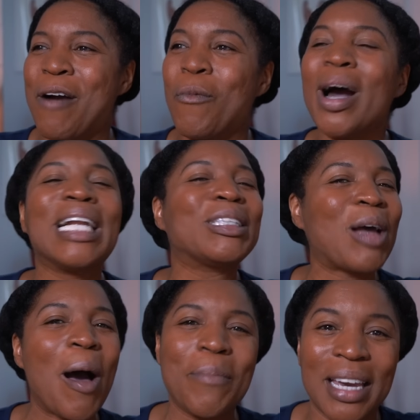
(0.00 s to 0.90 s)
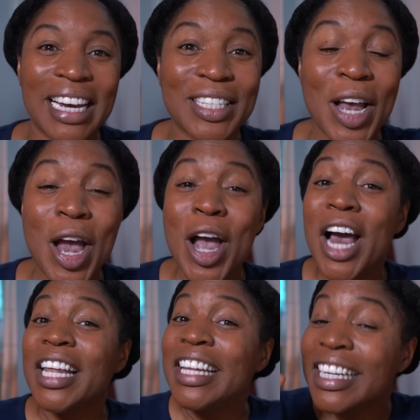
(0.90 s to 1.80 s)
and what it taught me is
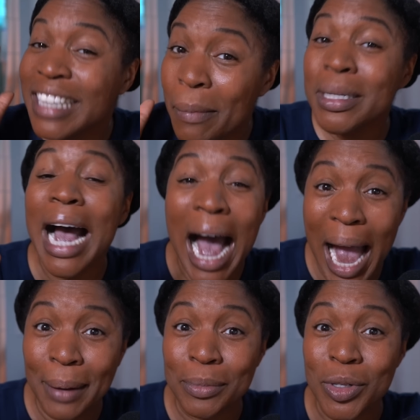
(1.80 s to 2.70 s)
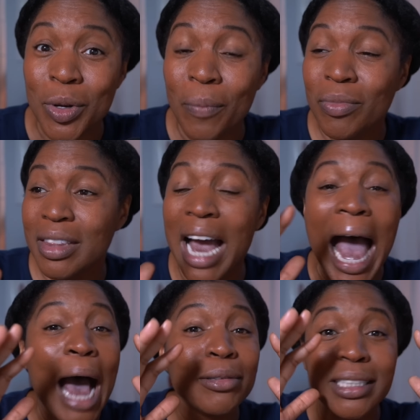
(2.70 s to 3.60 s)
sometimes the
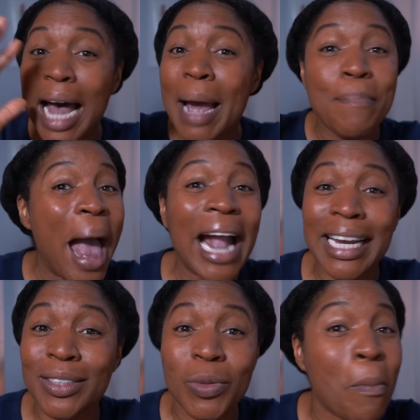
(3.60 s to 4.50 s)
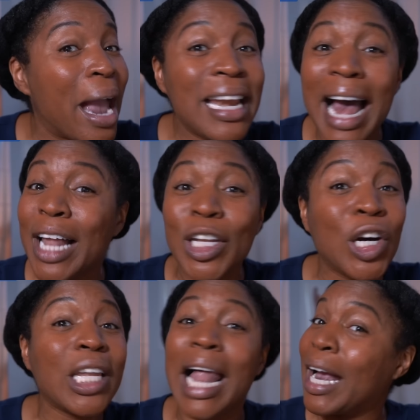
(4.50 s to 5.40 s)
outside package may not
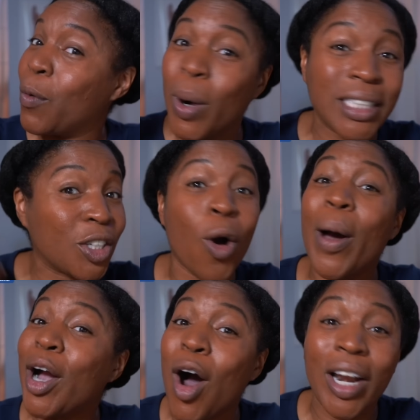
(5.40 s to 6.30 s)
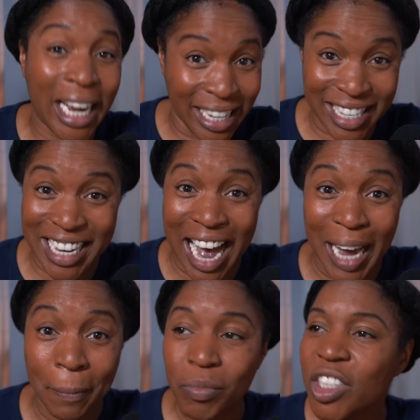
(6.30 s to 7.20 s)
look like what's going on
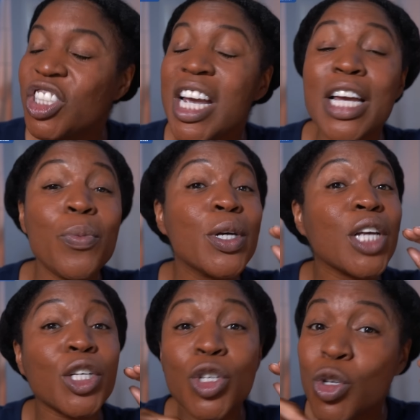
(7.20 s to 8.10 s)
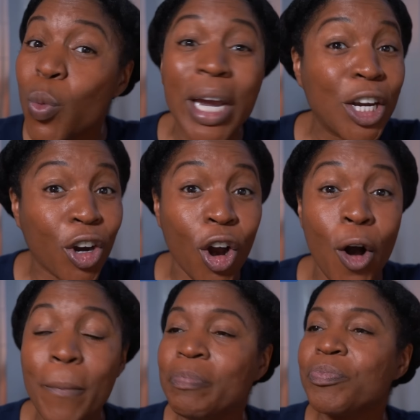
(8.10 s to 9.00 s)
inside. She was a sweet
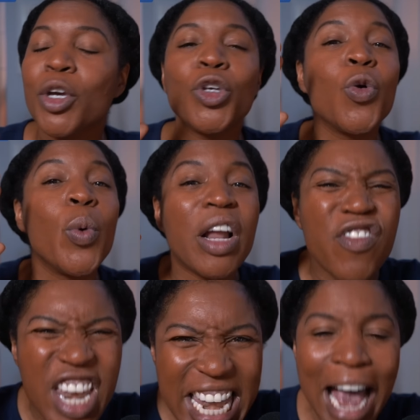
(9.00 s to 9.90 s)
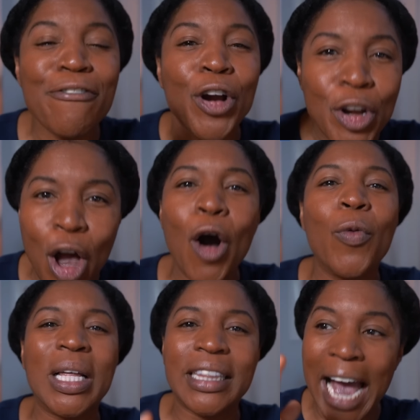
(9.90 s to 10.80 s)
girl. You would have never
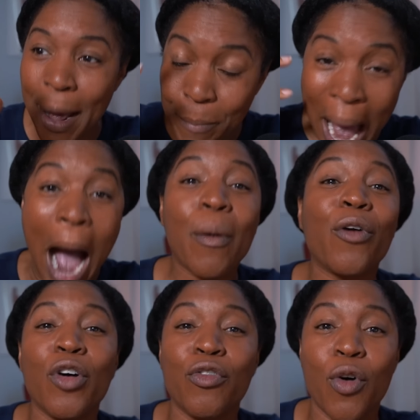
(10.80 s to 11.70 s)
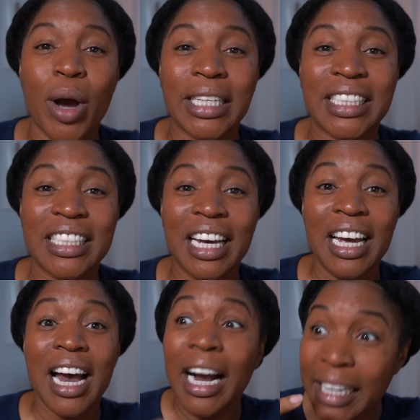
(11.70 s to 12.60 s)
known that that powerful voice,
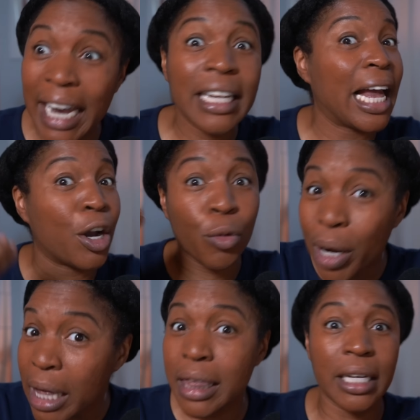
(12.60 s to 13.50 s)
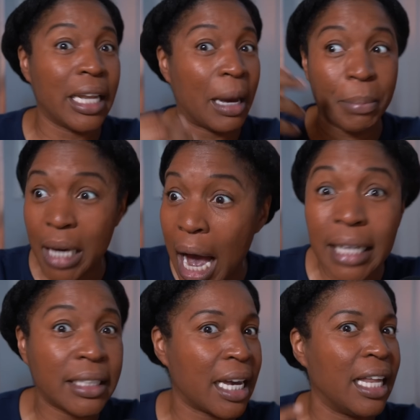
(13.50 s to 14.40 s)
again, like Aretha, like
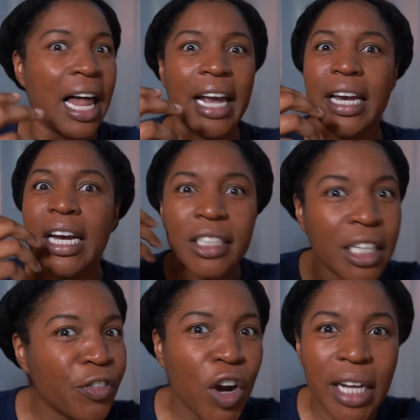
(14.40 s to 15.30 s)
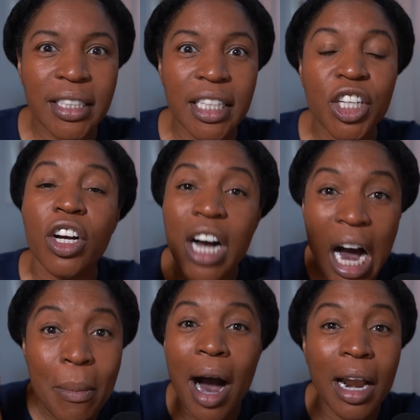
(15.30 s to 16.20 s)
Beyonce, like Jennifer Hudson, could
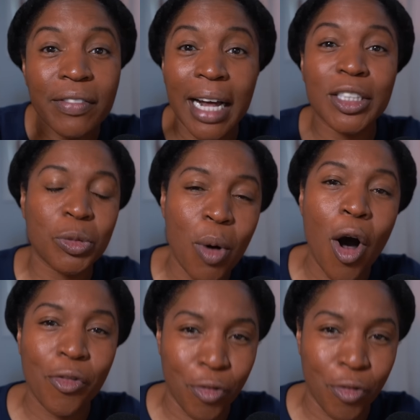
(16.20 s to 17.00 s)
come out of that small